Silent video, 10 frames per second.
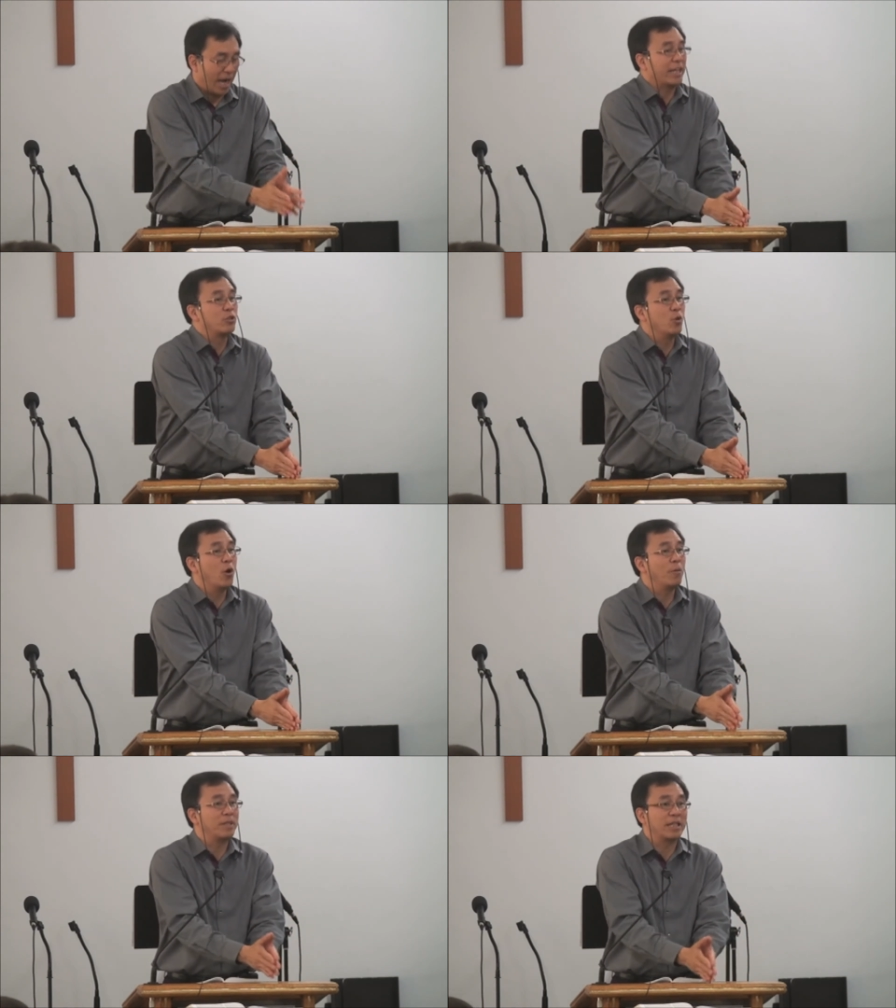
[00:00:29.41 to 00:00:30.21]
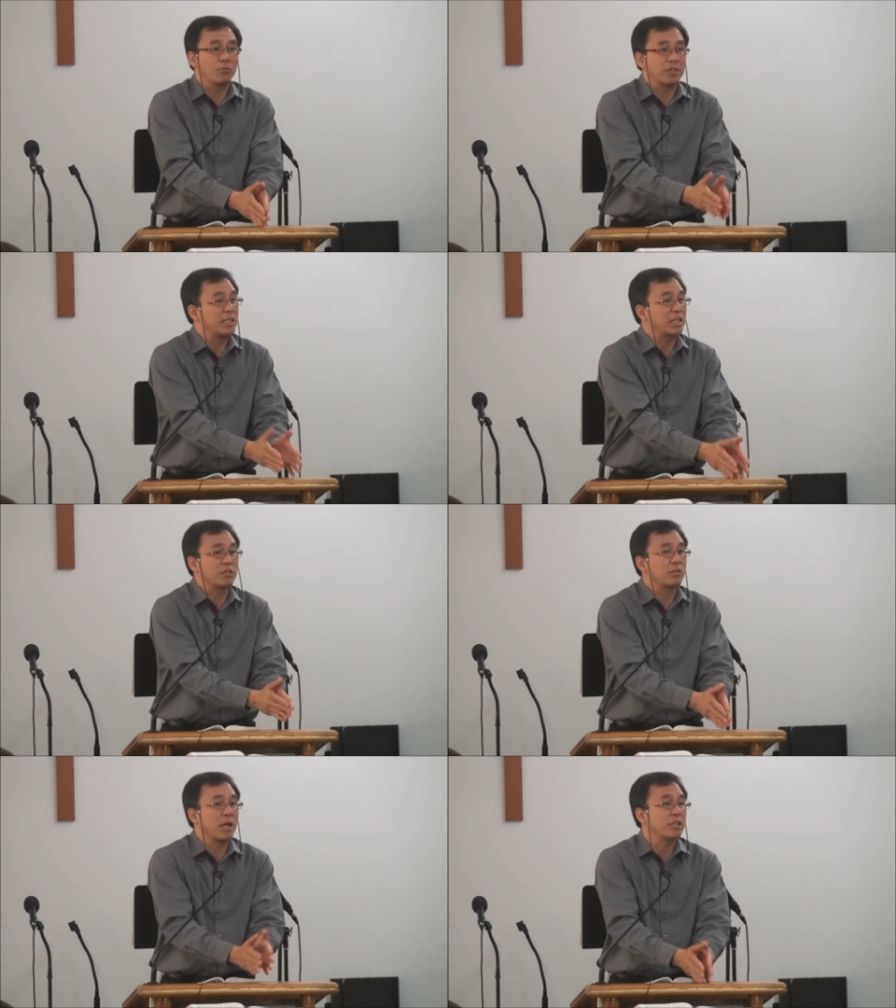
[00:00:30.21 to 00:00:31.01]
I do hope that this
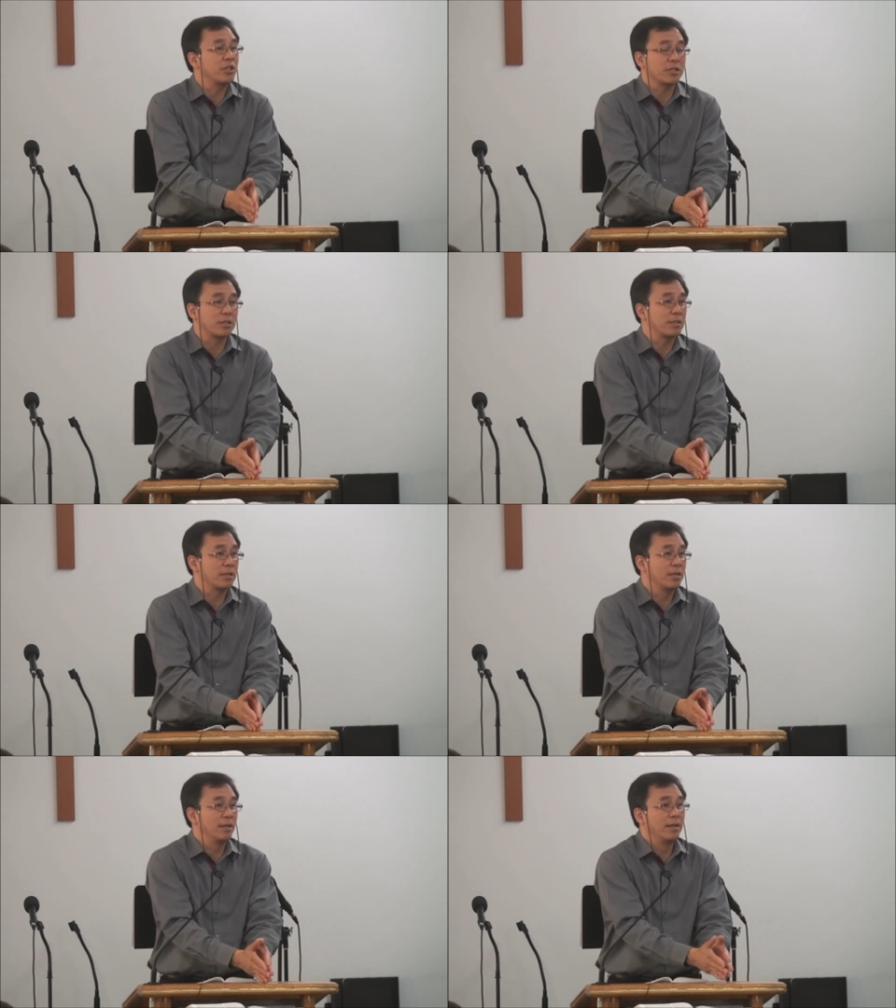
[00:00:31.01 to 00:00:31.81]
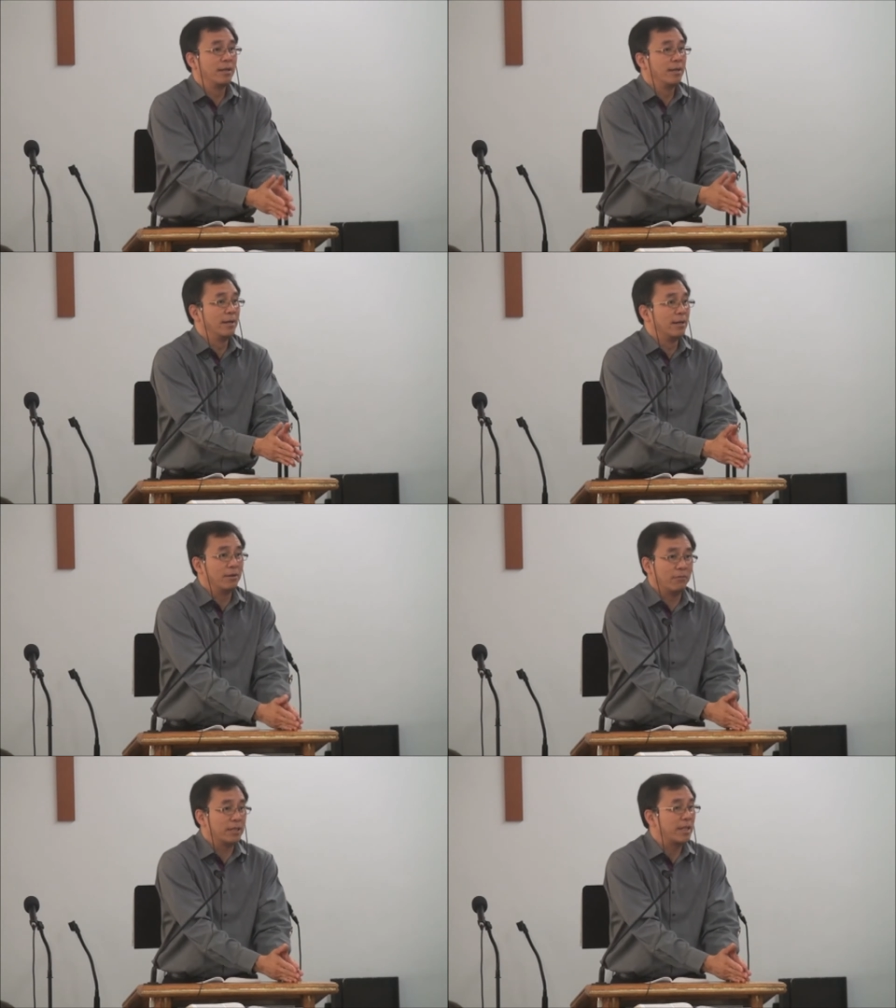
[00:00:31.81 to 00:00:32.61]
is not just
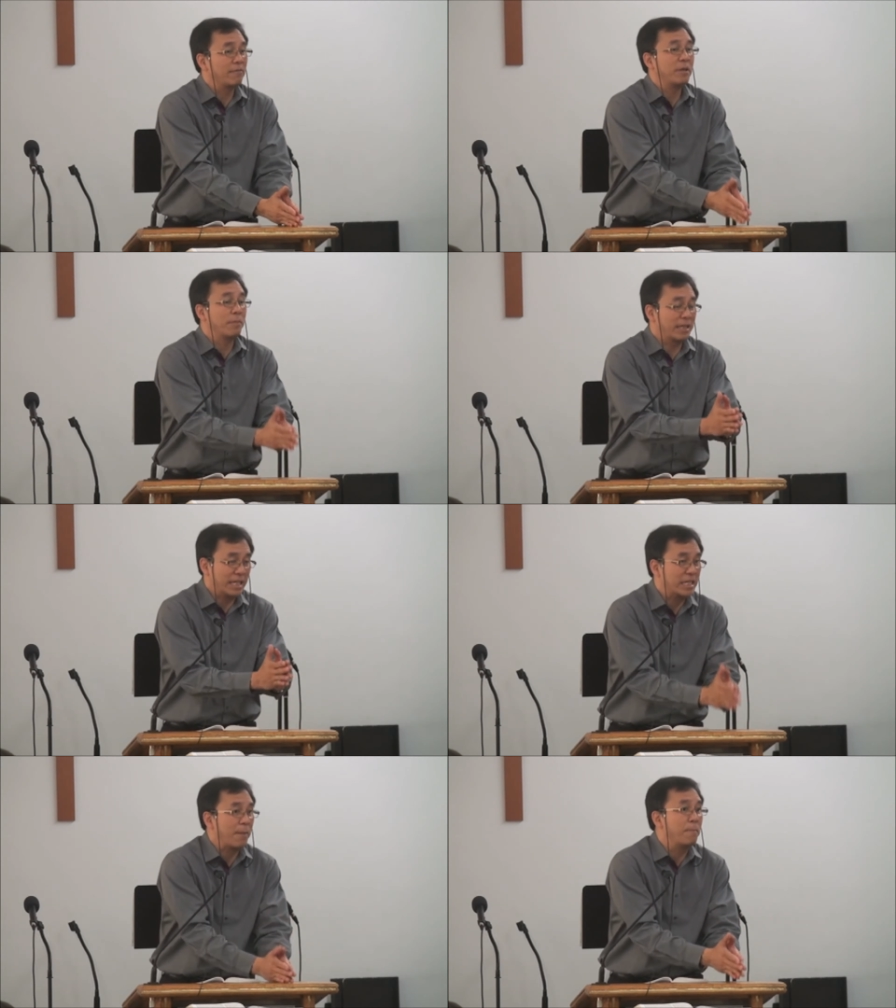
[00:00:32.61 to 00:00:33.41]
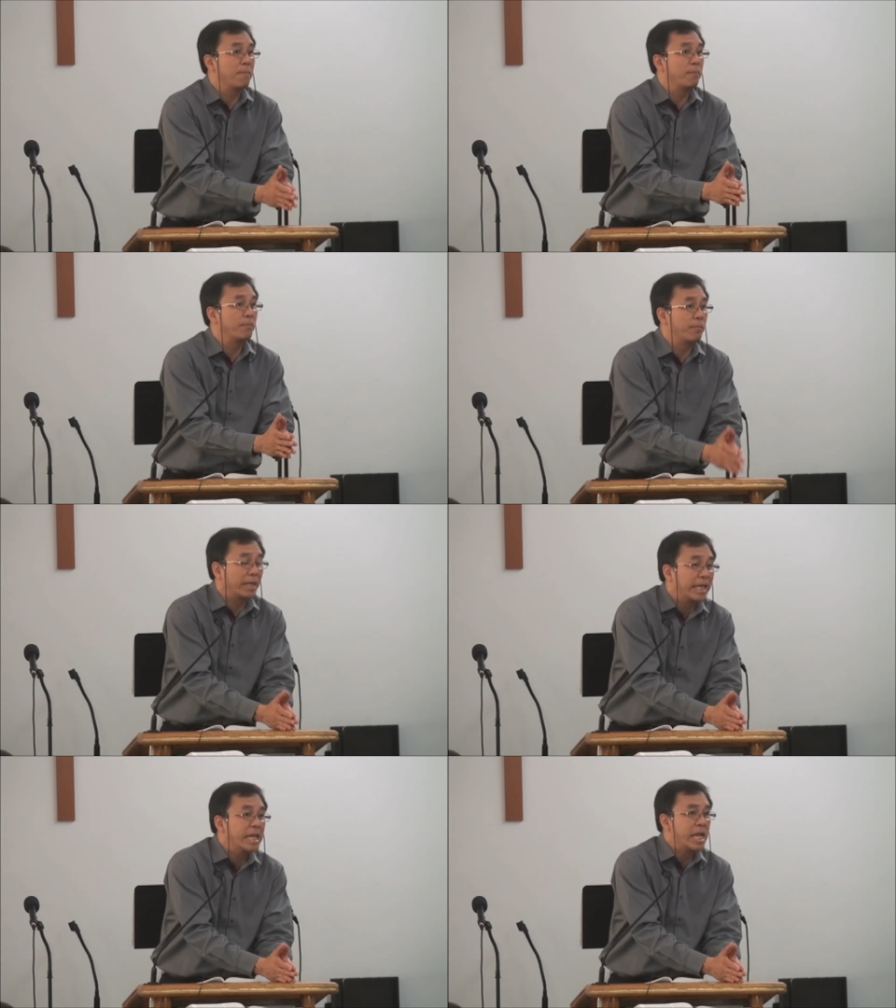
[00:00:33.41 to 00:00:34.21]
a one-time thing, but it's a
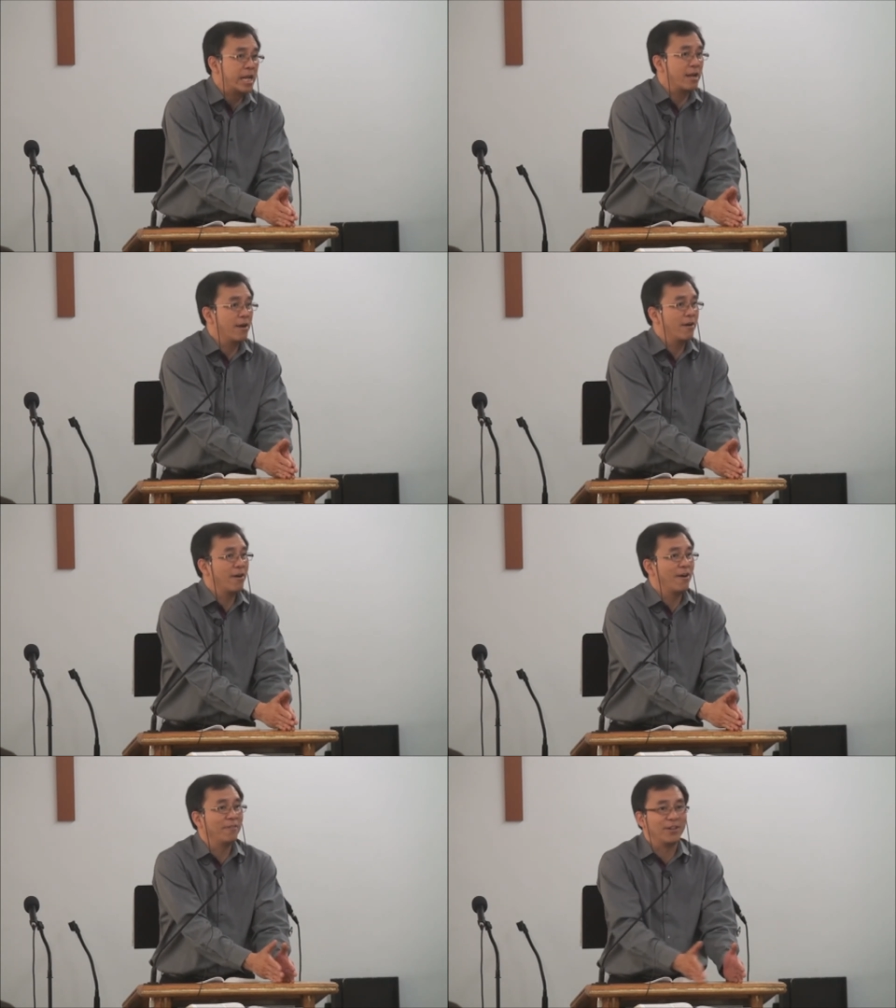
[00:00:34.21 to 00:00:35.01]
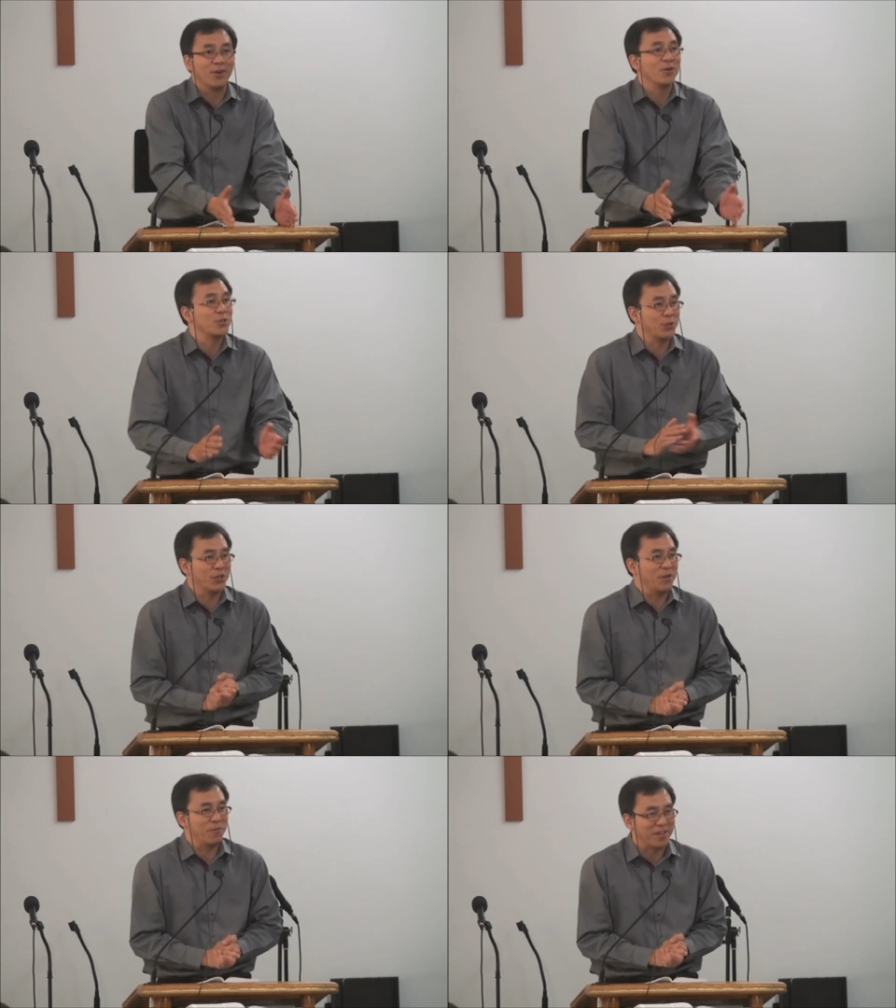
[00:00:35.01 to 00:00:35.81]
beginning of a long
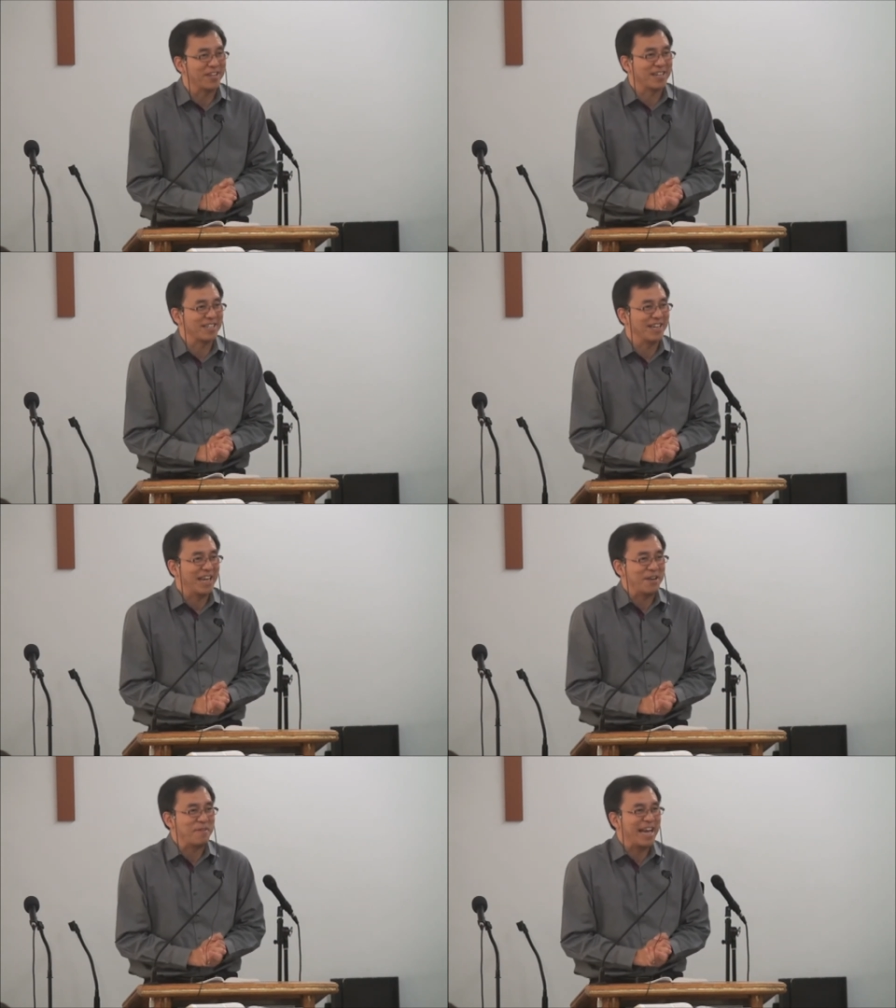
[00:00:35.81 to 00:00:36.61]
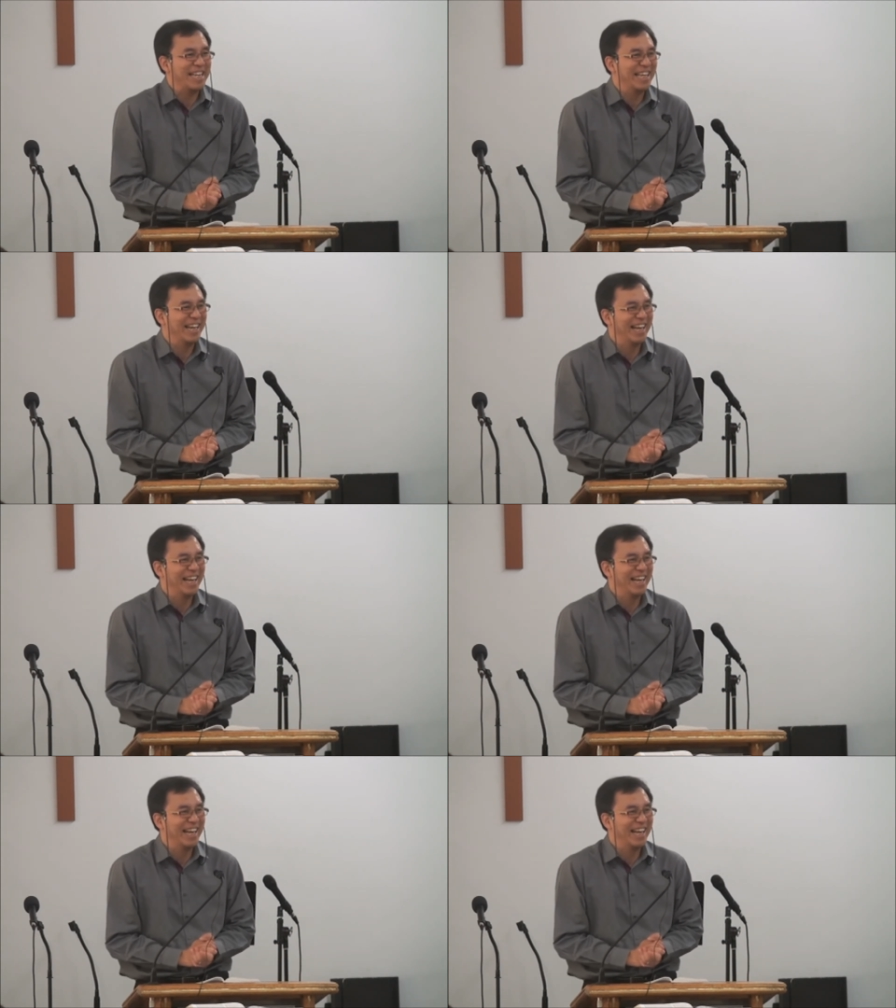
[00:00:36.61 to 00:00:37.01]
journey with us. Amen?